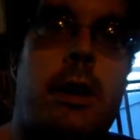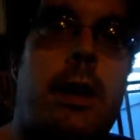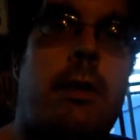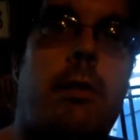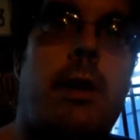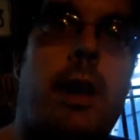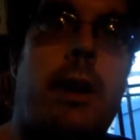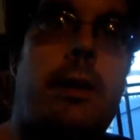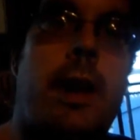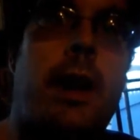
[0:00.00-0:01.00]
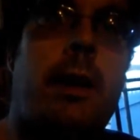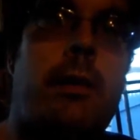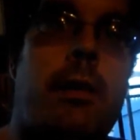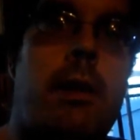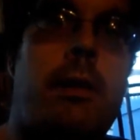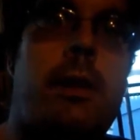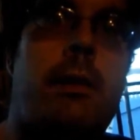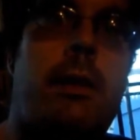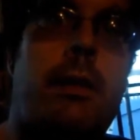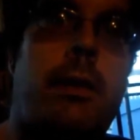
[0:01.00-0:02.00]
you really got to take it seriously
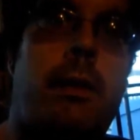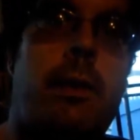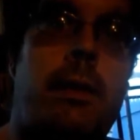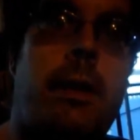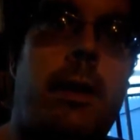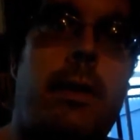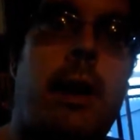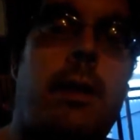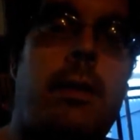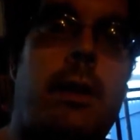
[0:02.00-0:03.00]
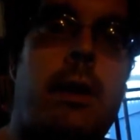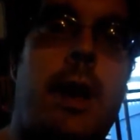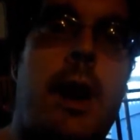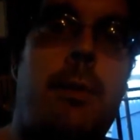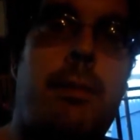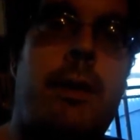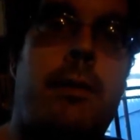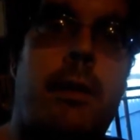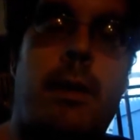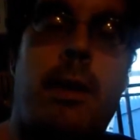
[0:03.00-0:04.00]
when someone says that, because it could happen.